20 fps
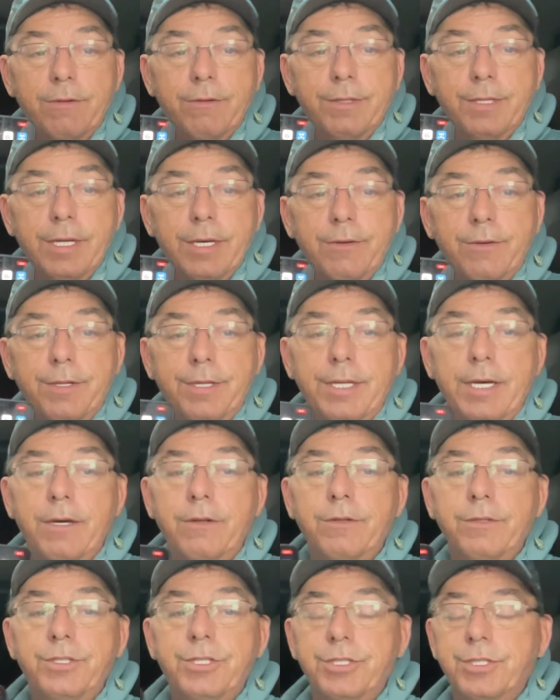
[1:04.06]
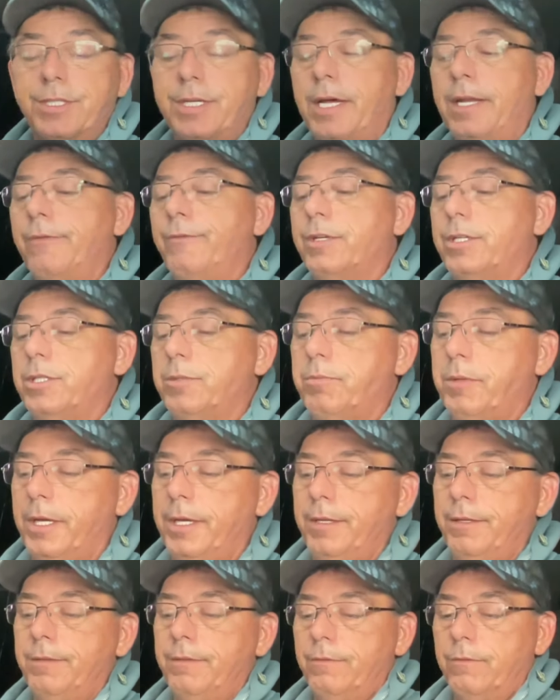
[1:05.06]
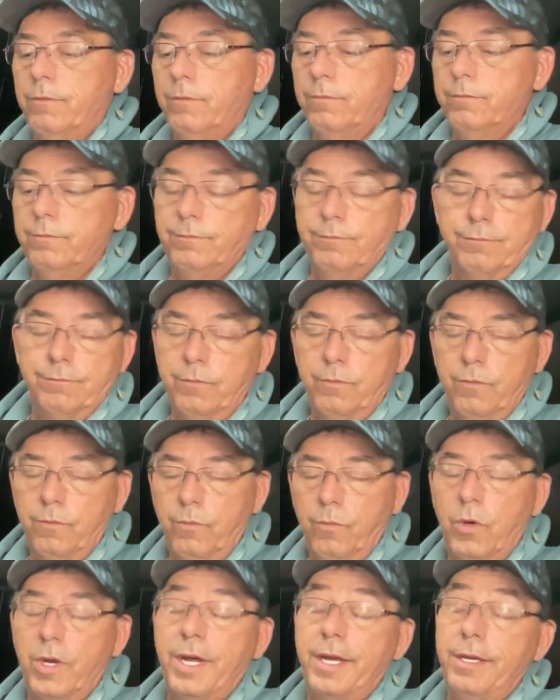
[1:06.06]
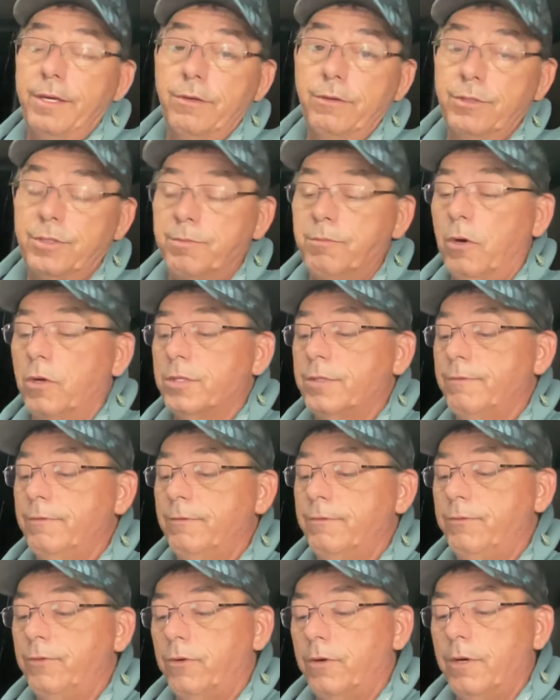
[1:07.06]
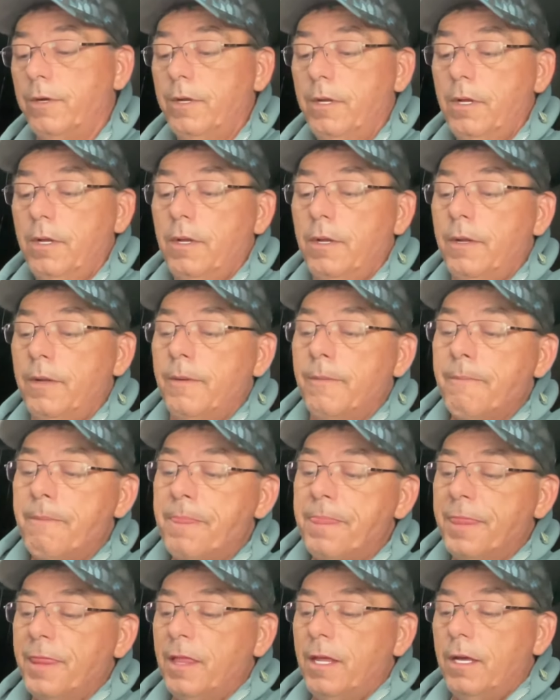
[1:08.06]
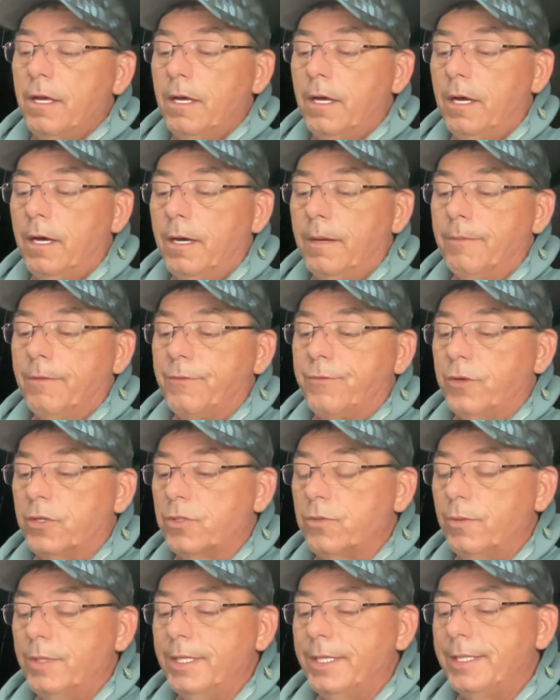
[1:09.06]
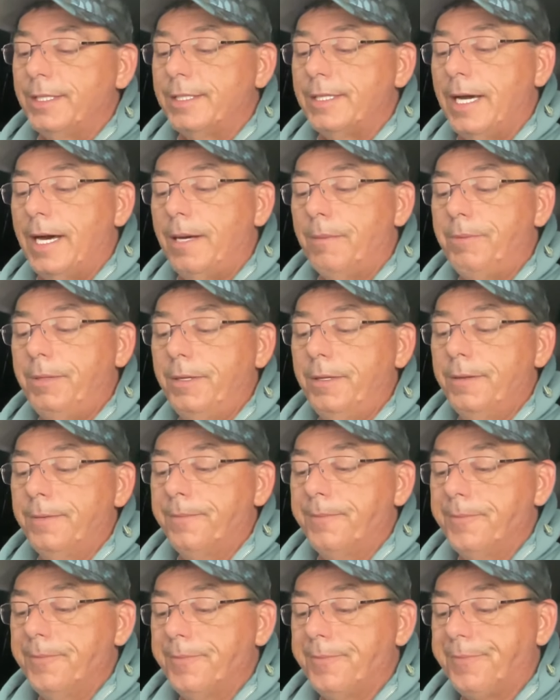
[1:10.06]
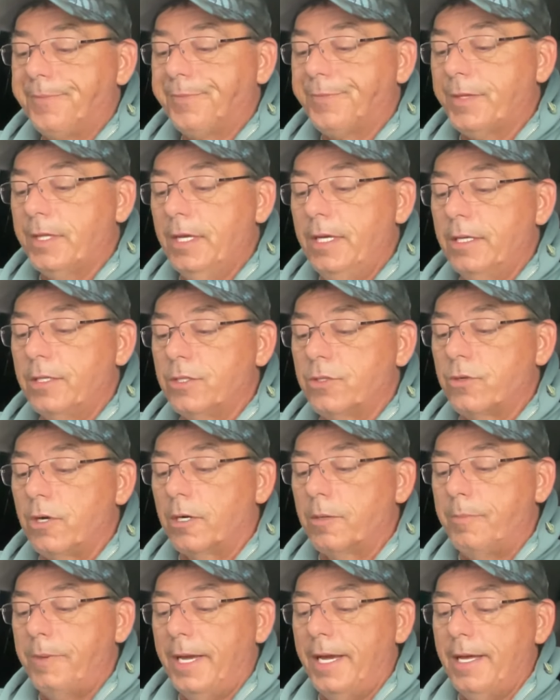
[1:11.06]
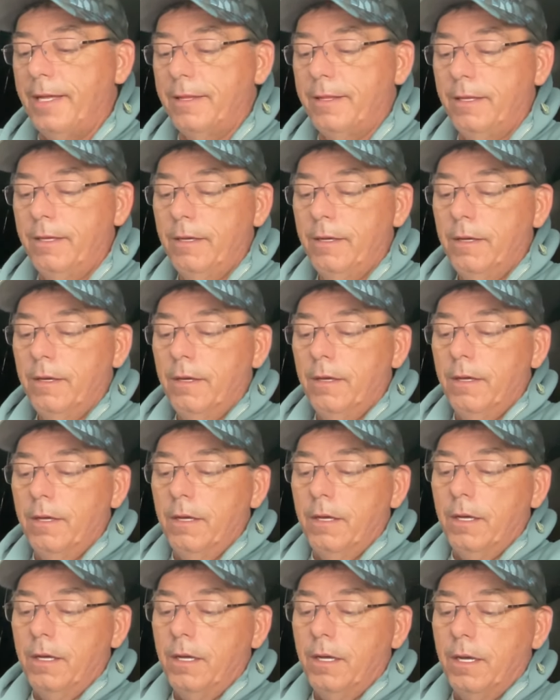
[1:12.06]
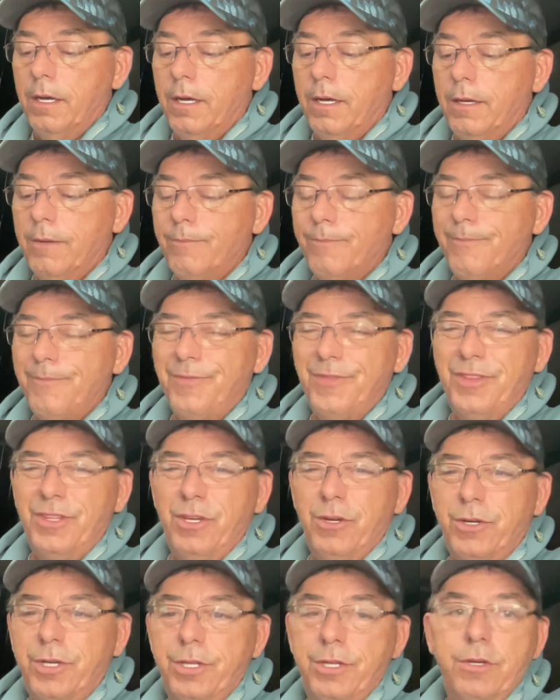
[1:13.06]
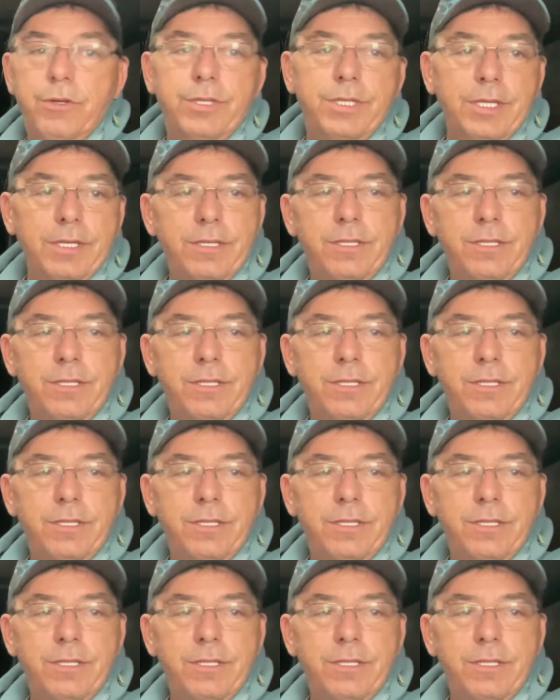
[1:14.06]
and down and down and just kind of explain what I use most of them for. The first one at the top is Trucker Path. You can use it